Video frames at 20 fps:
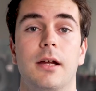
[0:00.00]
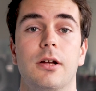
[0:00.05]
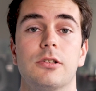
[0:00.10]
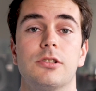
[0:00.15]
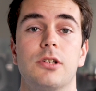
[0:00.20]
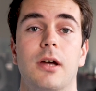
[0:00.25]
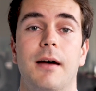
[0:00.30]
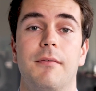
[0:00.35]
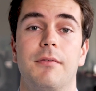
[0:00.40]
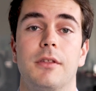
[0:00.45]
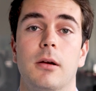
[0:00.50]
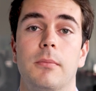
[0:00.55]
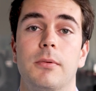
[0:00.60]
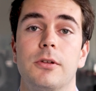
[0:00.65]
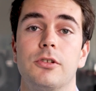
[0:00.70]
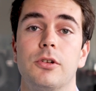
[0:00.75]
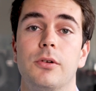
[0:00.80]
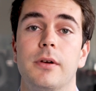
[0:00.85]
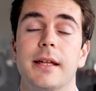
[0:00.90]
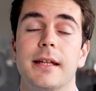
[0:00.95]
I also have the
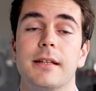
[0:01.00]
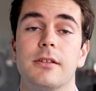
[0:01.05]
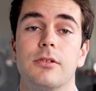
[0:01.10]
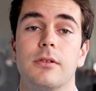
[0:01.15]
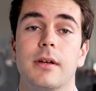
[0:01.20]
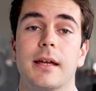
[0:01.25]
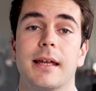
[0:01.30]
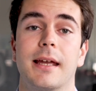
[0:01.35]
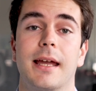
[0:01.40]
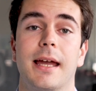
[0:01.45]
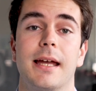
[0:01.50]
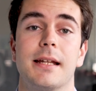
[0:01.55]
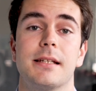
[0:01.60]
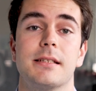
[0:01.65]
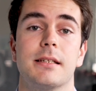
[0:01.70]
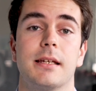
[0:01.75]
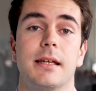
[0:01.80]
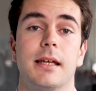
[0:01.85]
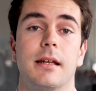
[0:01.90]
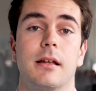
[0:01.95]
opportunity to
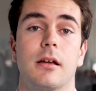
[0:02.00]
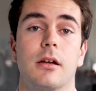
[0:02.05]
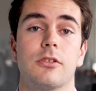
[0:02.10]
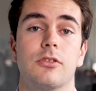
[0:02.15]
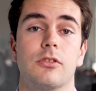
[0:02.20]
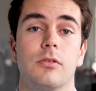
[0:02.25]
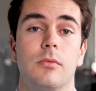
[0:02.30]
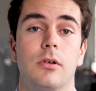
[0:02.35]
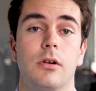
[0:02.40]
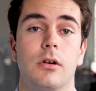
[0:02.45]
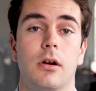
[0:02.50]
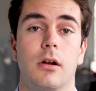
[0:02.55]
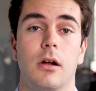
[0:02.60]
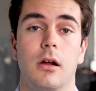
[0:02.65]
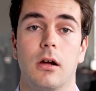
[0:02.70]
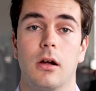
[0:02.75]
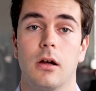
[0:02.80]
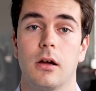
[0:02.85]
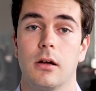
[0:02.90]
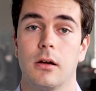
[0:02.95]
engage in
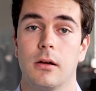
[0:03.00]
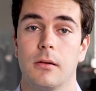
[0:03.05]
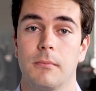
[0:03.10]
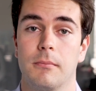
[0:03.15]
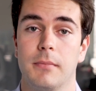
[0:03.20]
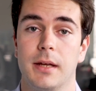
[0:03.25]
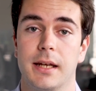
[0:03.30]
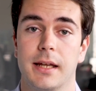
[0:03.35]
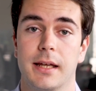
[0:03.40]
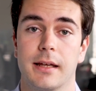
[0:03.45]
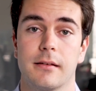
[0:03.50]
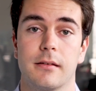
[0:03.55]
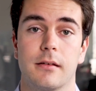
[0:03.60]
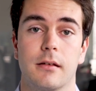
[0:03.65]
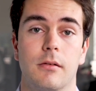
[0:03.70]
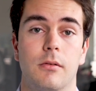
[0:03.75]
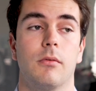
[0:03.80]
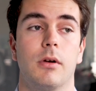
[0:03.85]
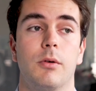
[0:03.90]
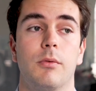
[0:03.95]
customer meetings
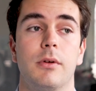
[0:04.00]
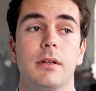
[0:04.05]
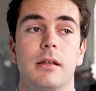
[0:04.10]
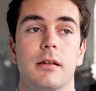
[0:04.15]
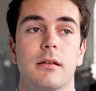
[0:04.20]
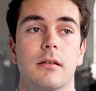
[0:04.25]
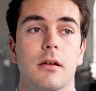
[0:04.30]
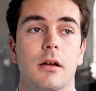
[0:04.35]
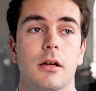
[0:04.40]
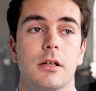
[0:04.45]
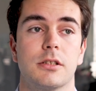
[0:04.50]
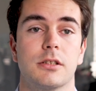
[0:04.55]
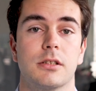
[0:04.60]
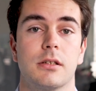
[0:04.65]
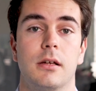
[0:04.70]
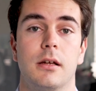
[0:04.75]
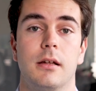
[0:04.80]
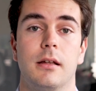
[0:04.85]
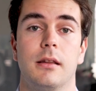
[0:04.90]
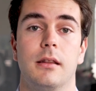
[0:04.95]
where we discuss
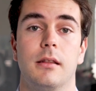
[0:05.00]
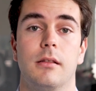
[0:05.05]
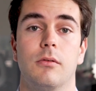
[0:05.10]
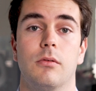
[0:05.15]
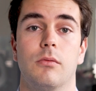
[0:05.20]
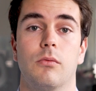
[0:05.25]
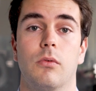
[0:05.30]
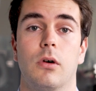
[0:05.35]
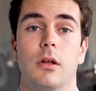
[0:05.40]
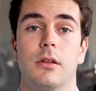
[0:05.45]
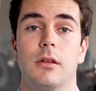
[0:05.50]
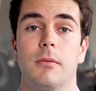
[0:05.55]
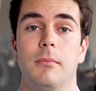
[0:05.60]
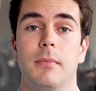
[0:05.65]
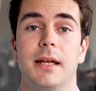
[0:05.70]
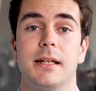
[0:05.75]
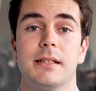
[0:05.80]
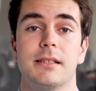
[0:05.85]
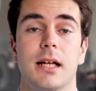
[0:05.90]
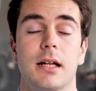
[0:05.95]
what the
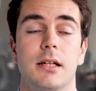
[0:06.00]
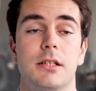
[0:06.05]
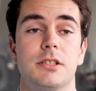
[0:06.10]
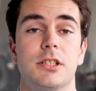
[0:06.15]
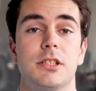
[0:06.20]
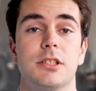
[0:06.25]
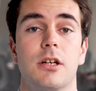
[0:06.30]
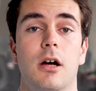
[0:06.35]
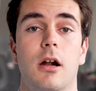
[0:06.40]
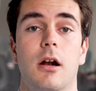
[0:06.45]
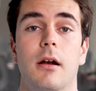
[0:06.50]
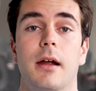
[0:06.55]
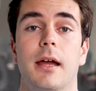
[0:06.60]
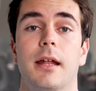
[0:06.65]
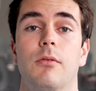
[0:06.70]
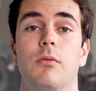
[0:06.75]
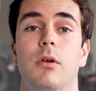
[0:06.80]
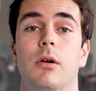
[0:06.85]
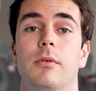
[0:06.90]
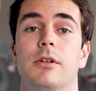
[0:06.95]
main challenges are
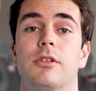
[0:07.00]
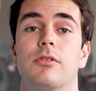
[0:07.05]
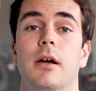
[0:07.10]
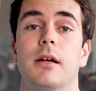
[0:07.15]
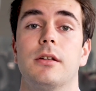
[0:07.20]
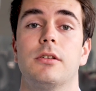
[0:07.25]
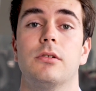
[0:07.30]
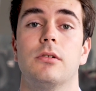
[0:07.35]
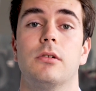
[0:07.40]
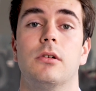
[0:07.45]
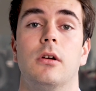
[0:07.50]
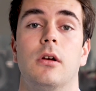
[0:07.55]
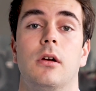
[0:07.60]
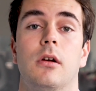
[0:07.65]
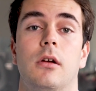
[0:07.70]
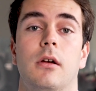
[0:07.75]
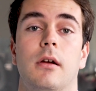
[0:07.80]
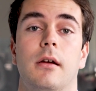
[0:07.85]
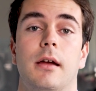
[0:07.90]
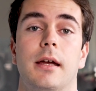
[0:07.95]
and where we try to
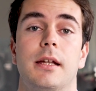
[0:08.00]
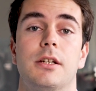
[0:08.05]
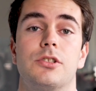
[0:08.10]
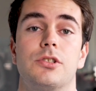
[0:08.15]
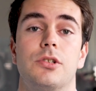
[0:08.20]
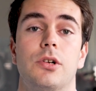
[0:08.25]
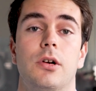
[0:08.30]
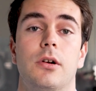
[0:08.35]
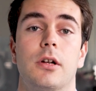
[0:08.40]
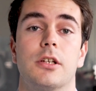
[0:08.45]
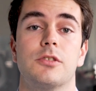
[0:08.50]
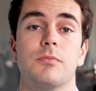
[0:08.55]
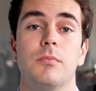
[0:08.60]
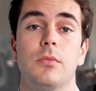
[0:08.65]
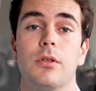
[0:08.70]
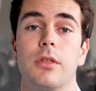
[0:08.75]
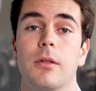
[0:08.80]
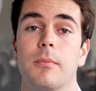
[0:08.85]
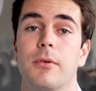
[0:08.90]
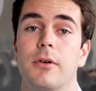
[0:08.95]
ensure a
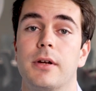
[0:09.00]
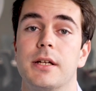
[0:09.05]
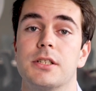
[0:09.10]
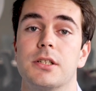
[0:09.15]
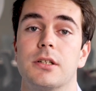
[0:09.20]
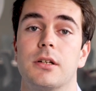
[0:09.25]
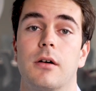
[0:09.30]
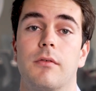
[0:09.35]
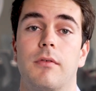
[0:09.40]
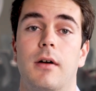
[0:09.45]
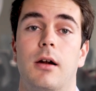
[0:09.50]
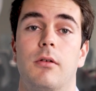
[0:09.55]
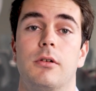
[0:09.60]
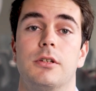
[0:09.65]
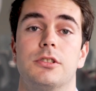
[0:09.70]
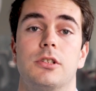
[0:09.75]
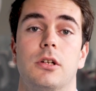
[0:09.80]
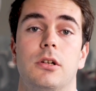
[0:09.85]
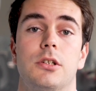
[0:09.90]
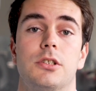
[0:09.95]
smooth operation of our
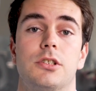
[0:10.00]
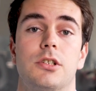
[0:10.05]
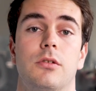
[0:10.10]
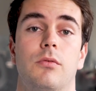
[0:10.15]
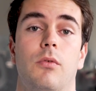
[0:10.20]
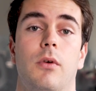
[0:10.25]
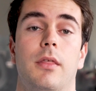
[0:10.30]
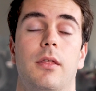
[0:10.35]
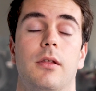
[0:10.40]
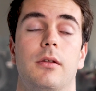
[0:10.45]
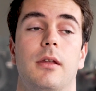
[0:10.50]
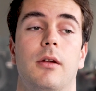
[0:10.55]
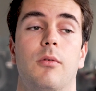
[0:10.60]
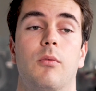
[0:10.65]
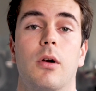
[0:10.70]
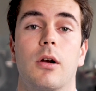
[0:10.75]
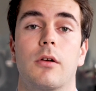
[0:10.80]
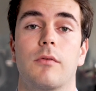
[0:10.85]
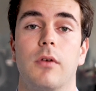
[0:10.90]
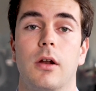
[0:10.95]
solution within their
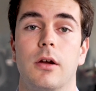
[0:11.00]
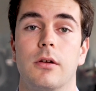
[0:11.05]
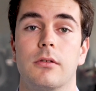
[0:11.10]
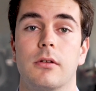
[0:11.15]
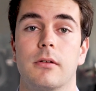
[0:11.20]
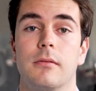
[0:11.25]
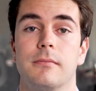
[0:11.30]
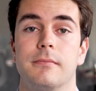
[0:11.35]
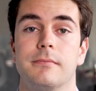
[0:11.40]
workflows.